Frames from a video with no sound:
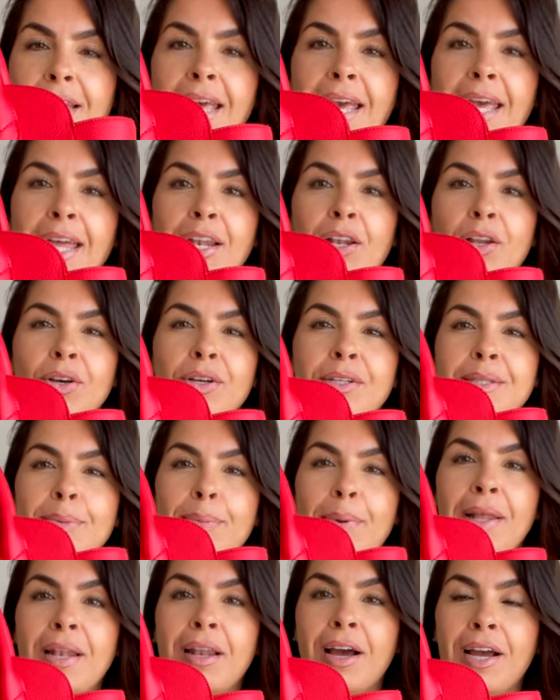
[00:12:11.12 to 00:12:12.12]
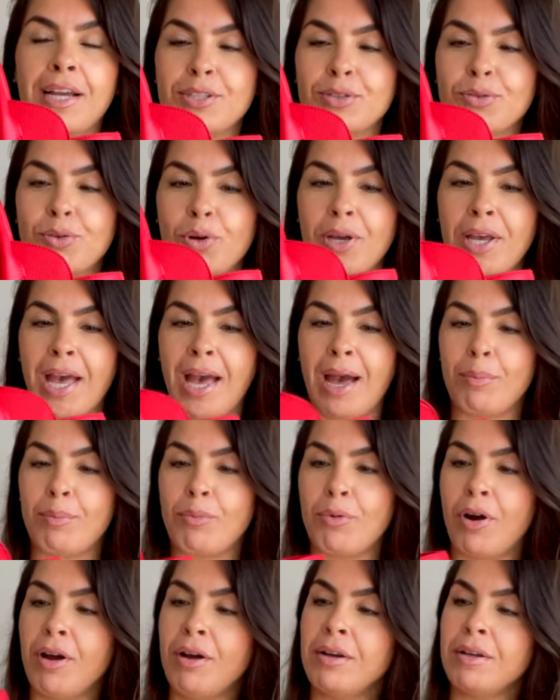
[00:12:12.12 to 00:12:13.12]
it looks a bit lighter on
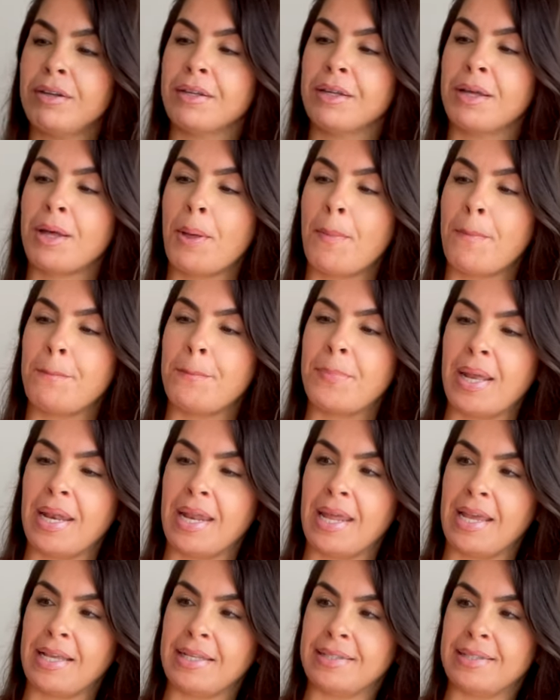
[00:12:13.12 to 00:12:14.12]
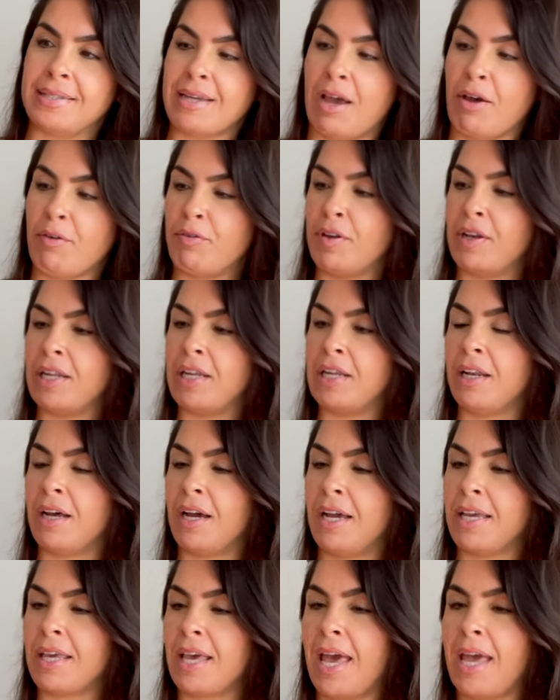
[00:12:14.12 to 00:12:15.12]
camera, but it is definitely
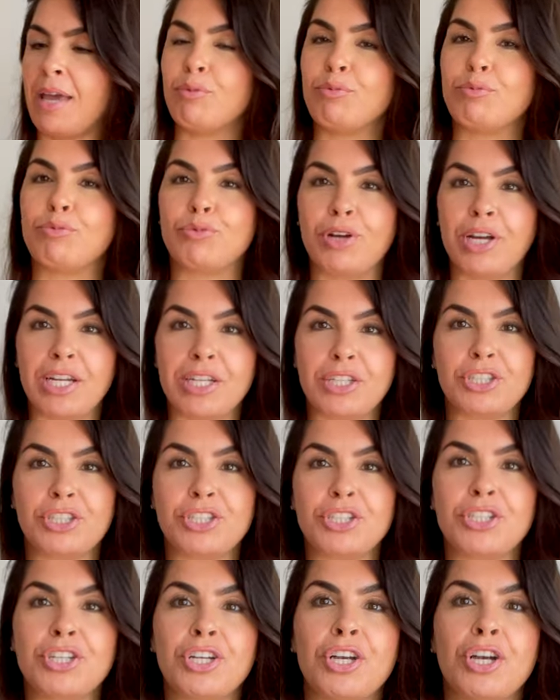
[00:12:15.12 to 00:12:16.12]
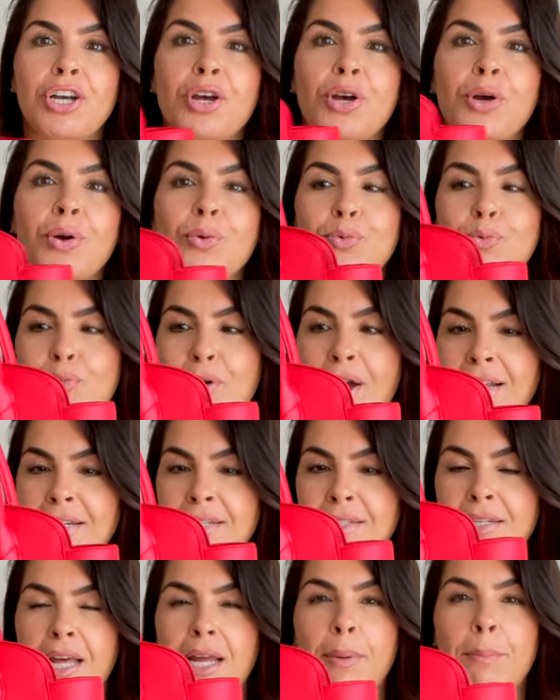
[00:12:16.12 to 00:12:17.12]
like a rich
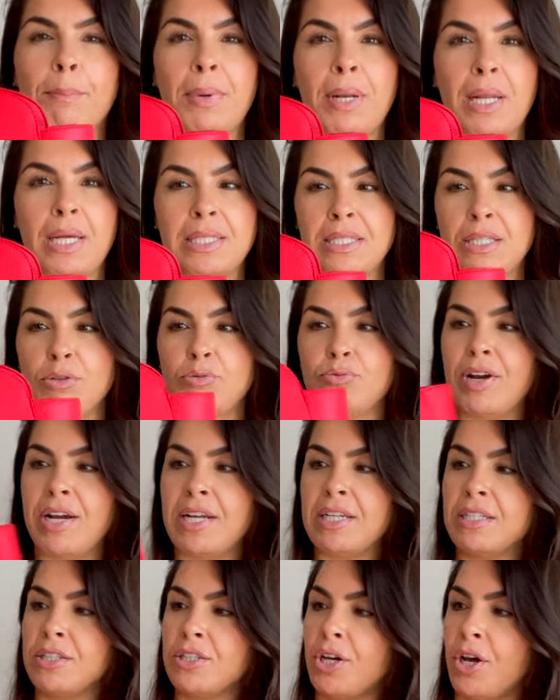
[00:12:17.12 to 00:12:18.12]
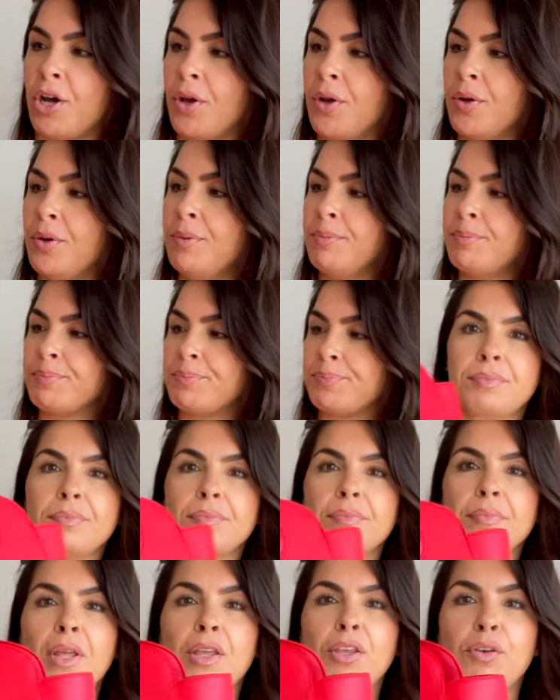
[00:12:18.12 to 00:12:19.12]
red, like bloody red tone.
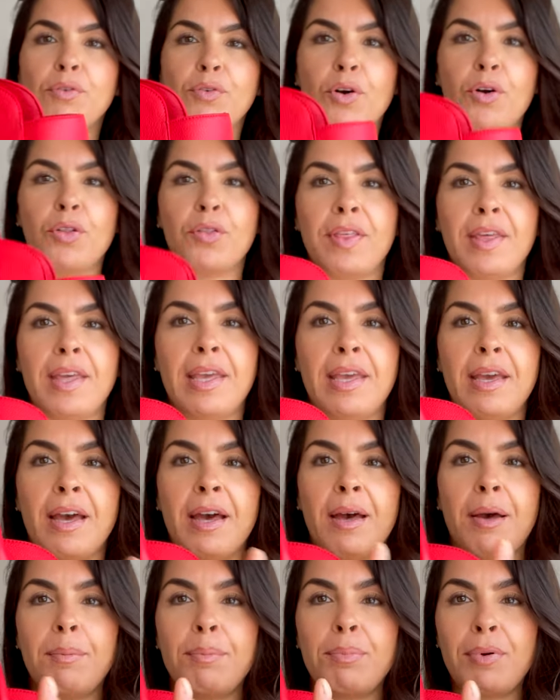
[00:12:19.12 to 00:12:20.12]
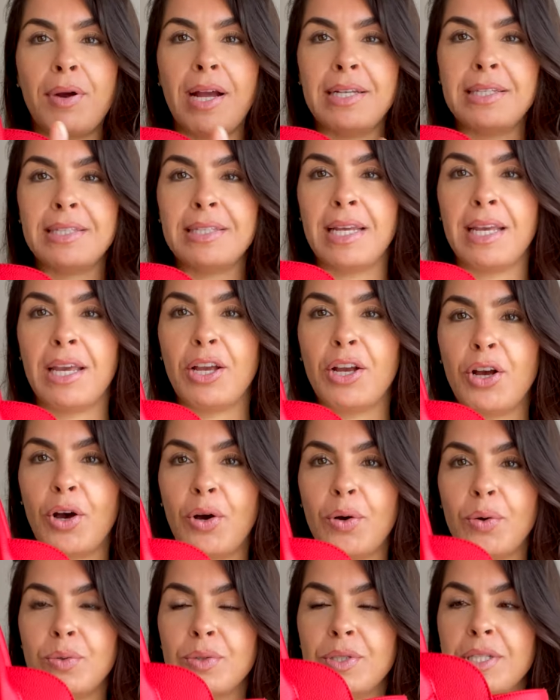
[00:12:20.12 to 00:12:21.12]
You've got the uh, branding in
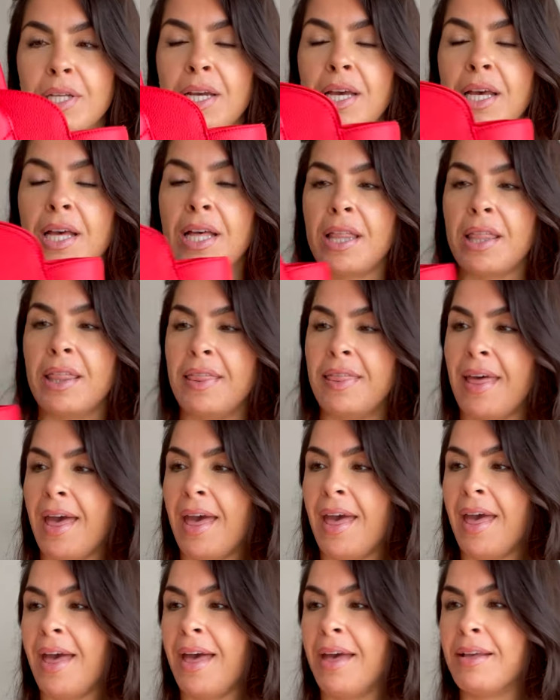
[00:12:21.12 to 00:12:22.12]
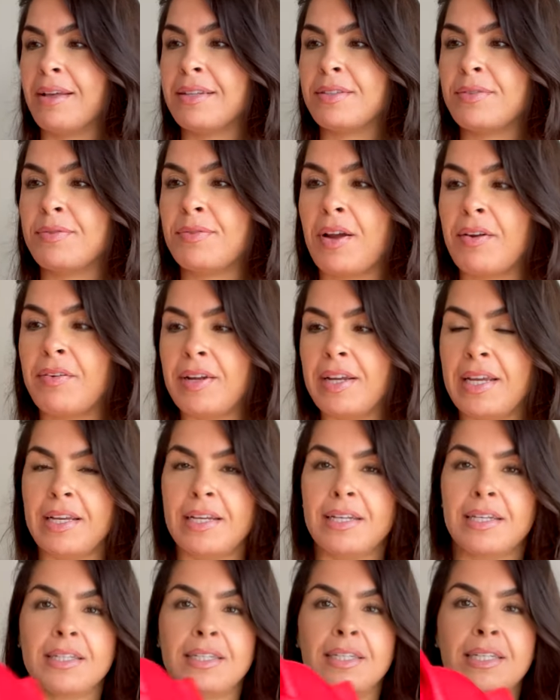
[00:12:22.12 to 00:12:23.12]
gold there. It's
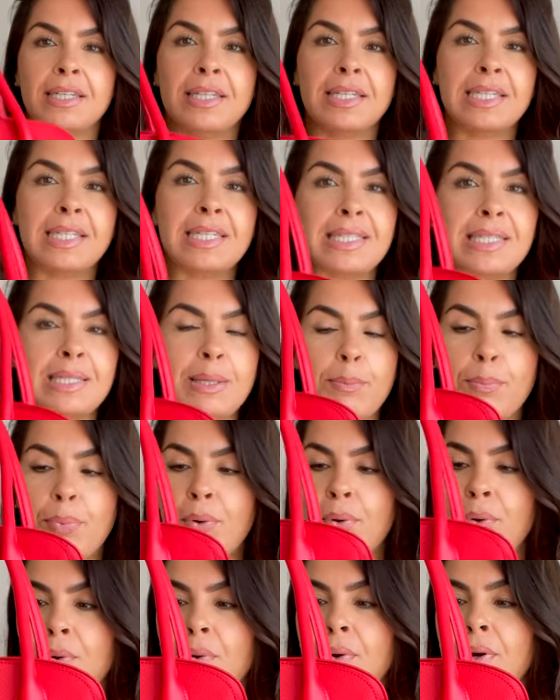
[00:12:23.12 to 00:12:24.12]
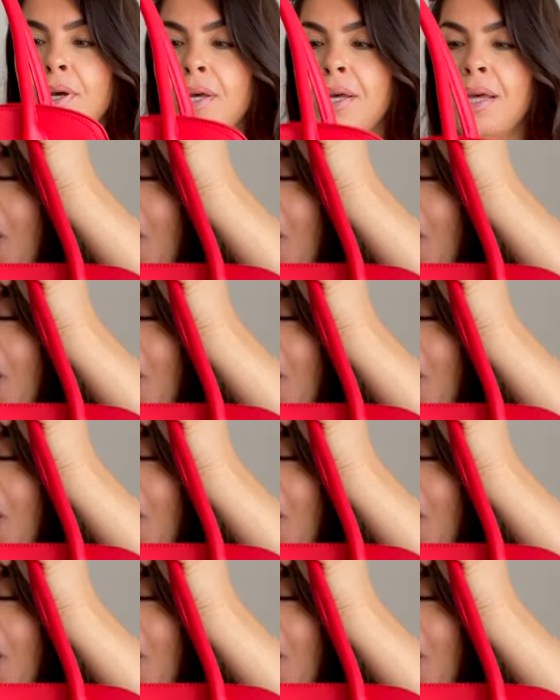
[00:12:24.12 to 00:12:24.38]
very simple.